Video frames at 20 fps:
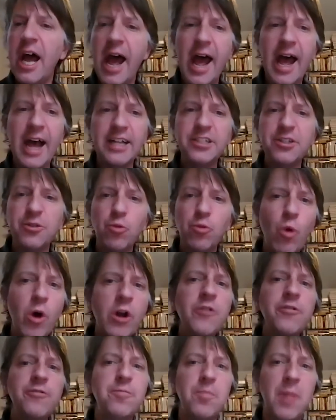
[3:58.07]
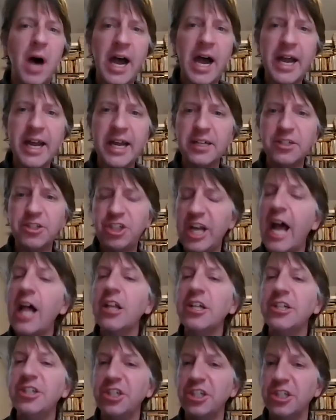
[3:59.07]
And one of my
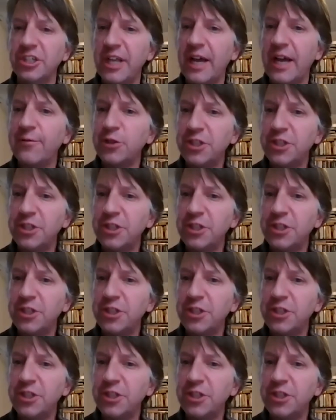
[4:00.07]
challenges ever